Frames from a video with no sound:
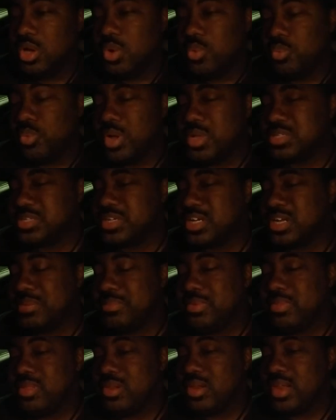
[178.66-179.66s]
what's going to
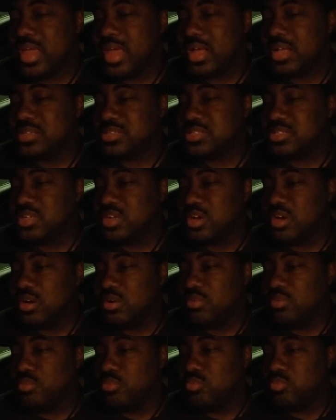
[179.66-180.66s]
be the legacy
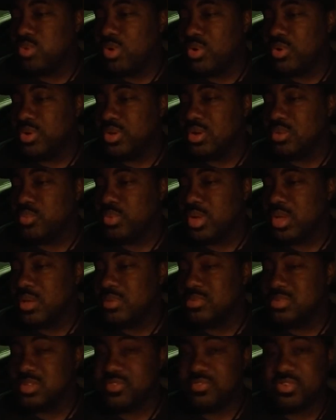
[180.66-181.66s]
of Ronell
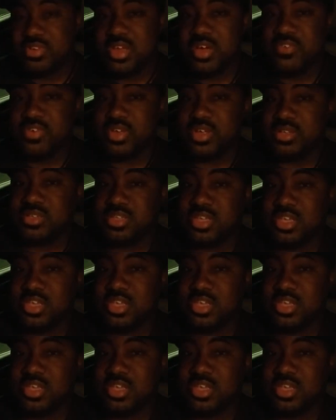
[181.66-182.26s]
Williams if he ever gets